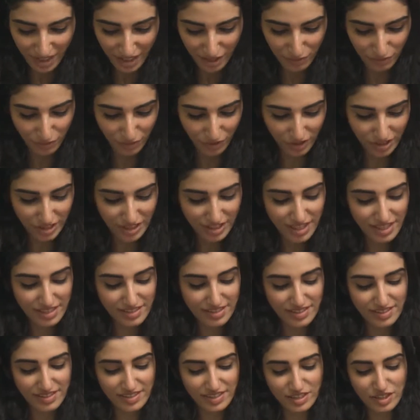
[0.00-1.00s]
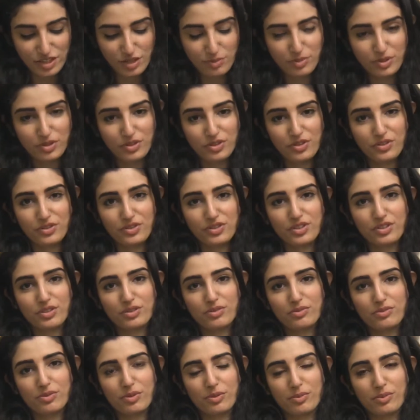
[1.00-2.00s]
and worked as a senior
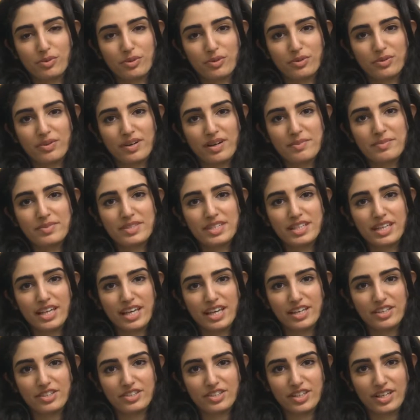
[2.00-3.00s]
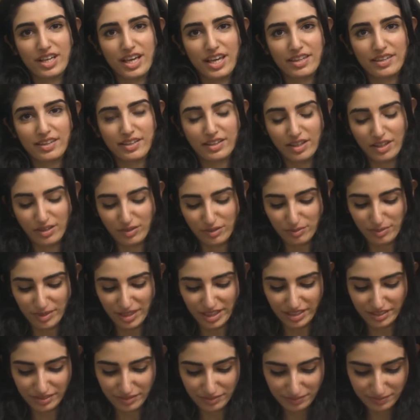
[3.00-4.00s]
producer for programs in Asia and the
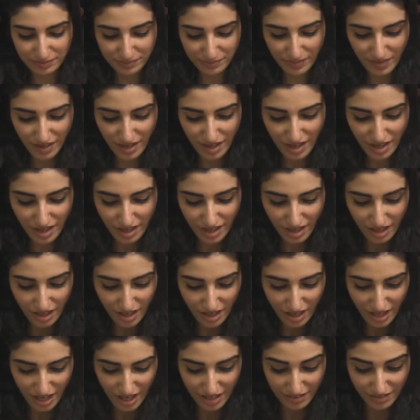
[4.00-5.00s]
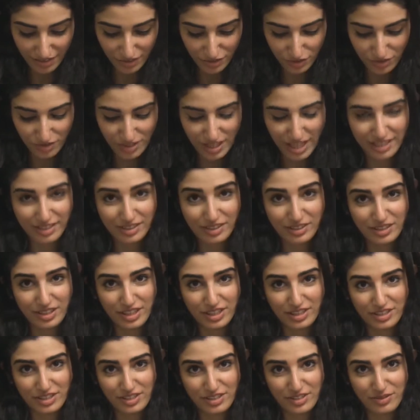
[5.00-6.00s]
Caribbean at the United
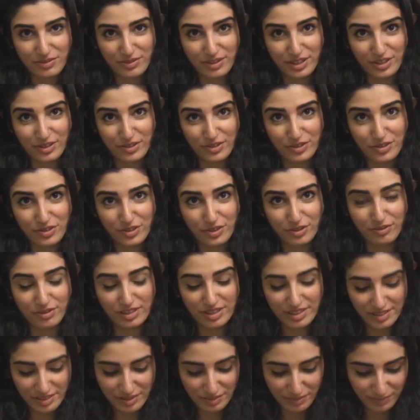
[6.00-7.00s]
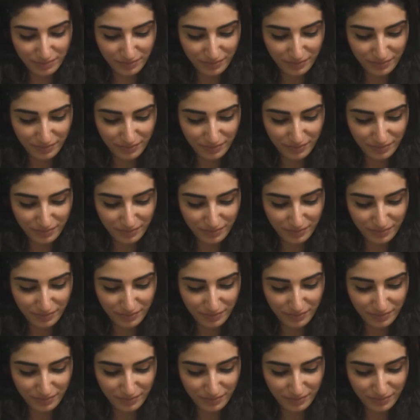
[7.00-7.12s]
Nations Radio Service.